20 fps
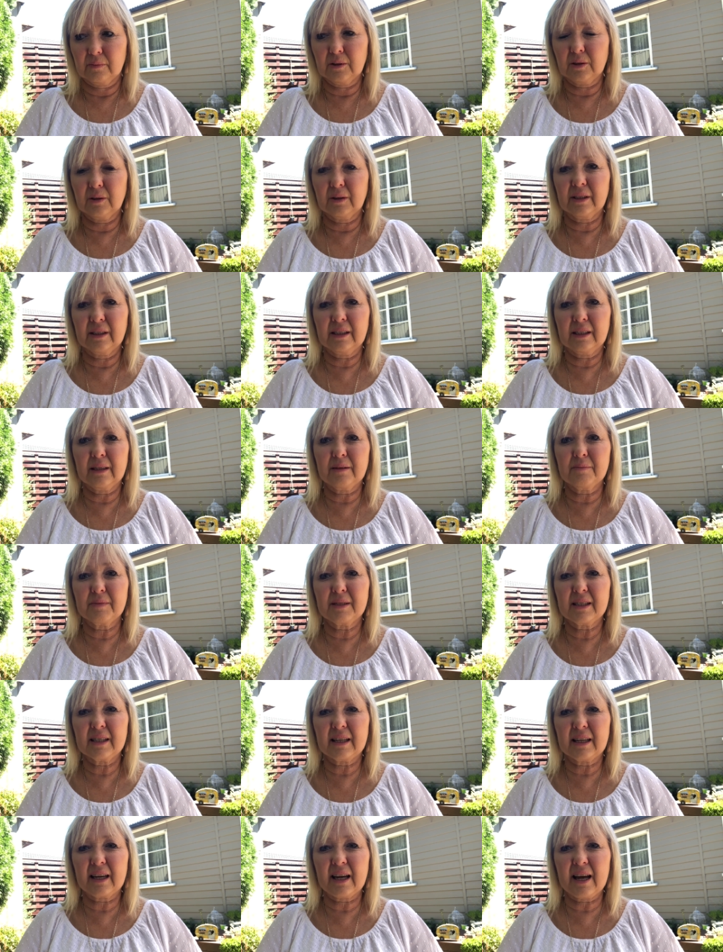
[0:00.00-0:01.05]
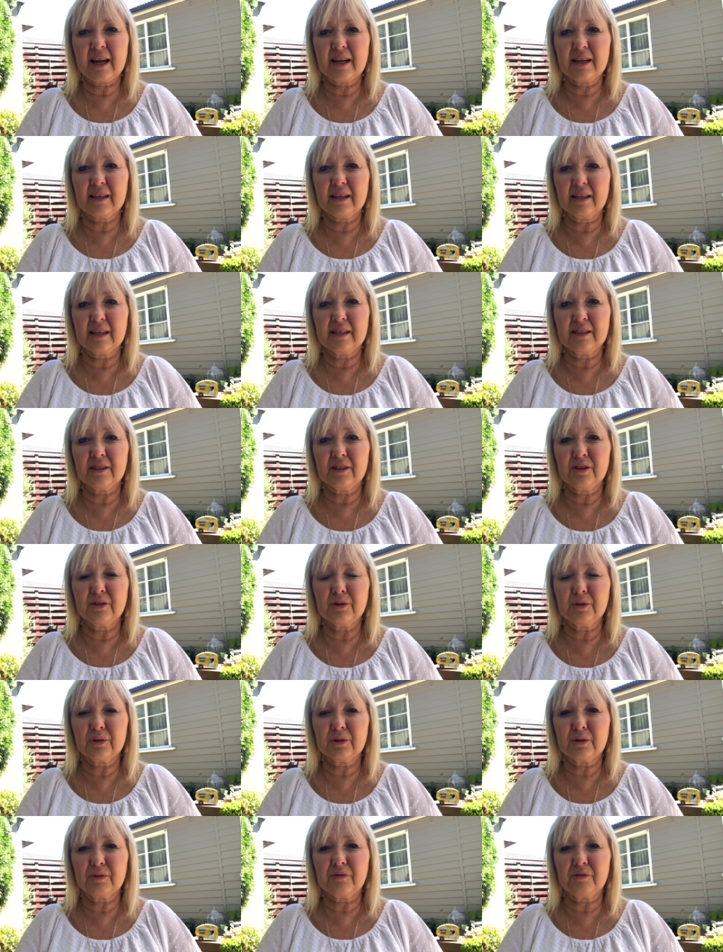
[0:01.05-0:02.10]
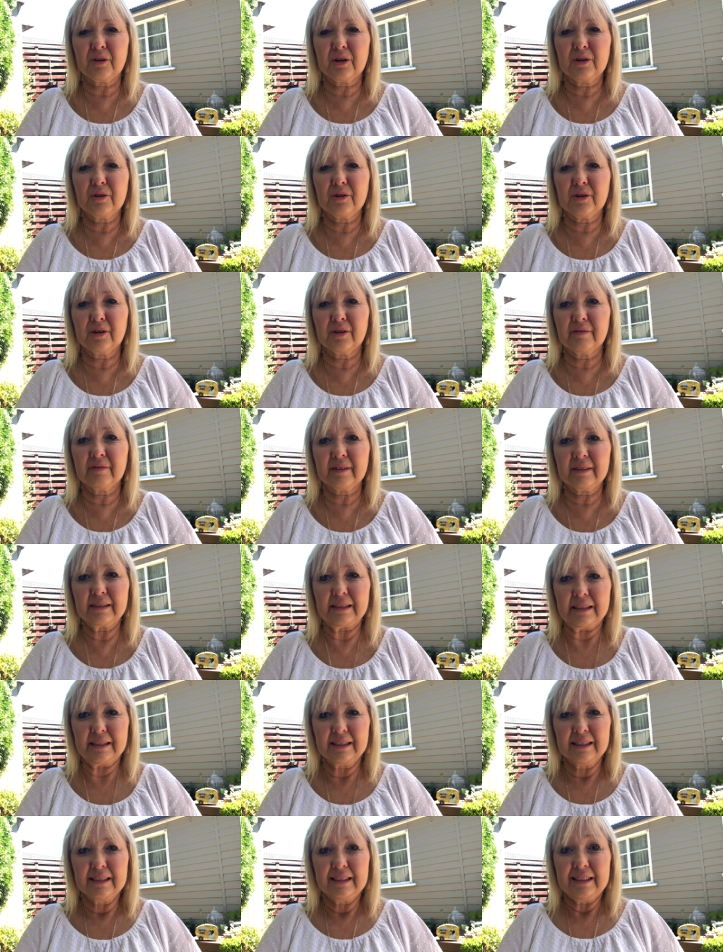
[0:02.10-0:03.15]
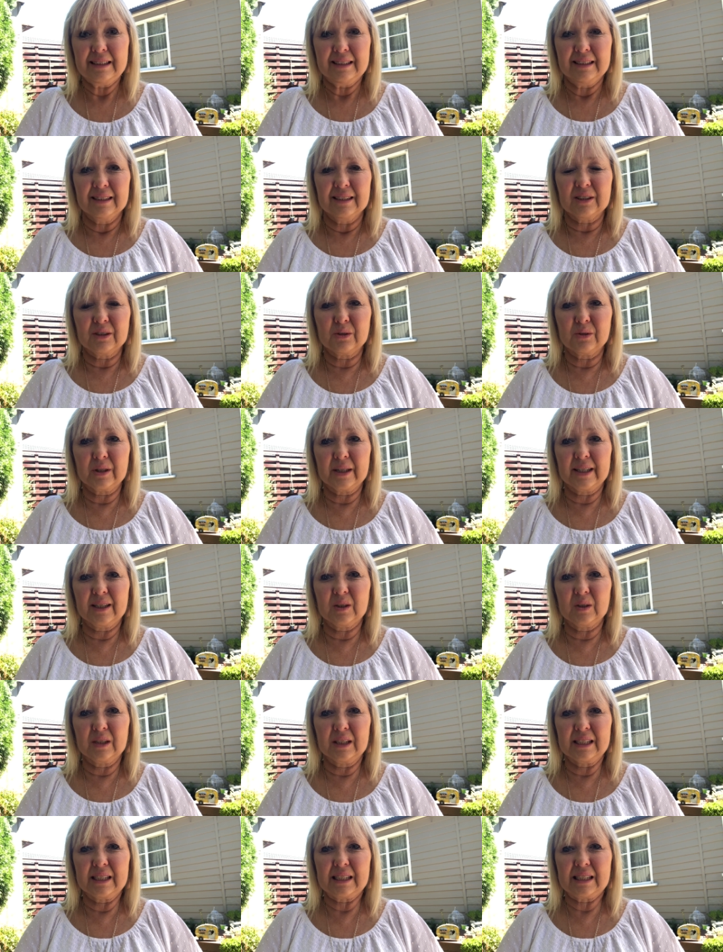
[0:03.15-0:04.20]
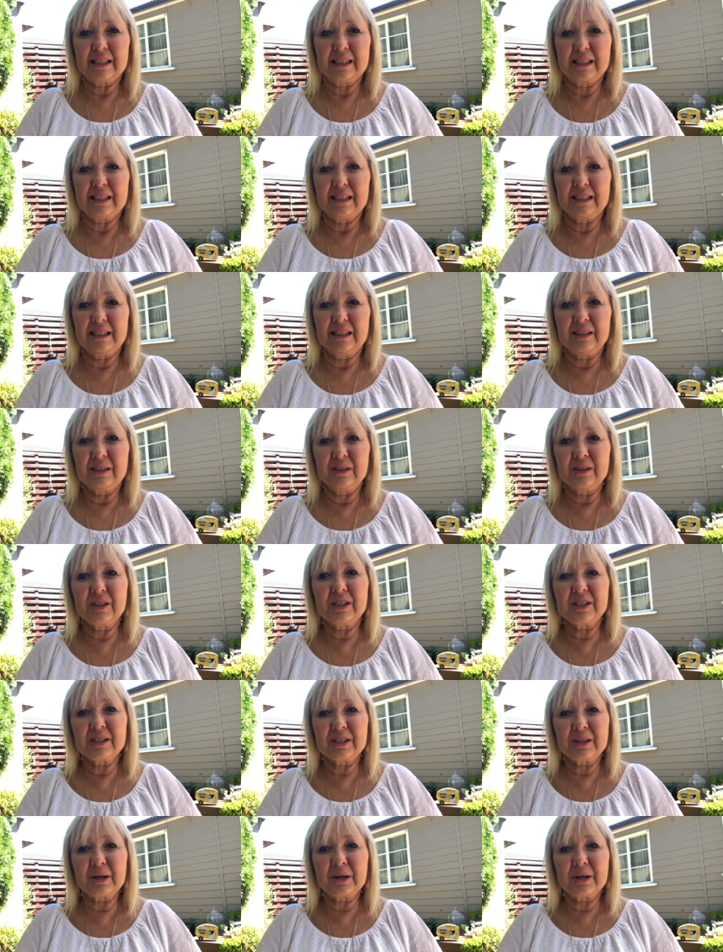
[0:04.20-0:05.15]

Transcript: Oh, here comes the cat again to knock the phone over. Sorry, guys. You know she's